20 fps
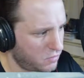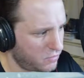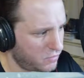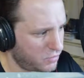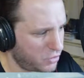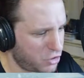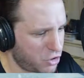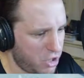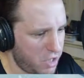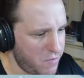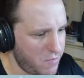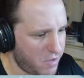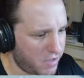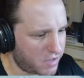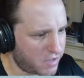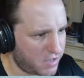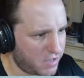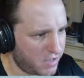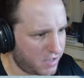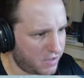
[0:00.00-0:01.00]
It's a shame I
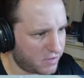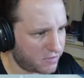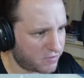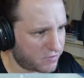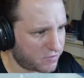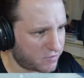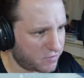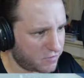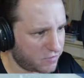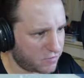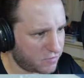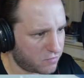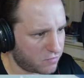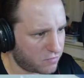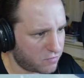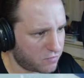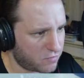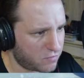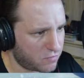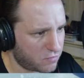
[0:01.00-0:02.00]
can't
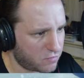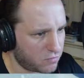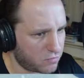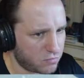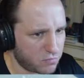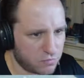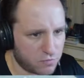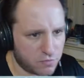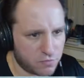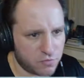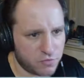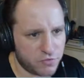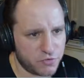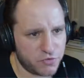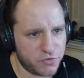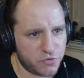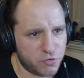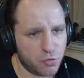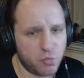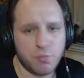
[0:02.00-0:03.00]

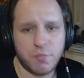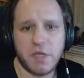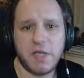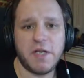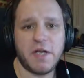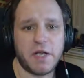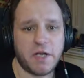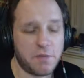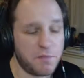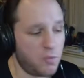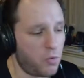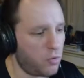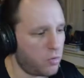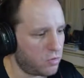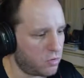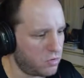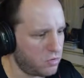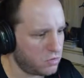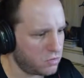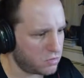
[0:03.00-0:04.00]
zoom in
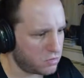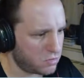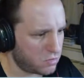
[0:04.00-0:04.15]
anymore.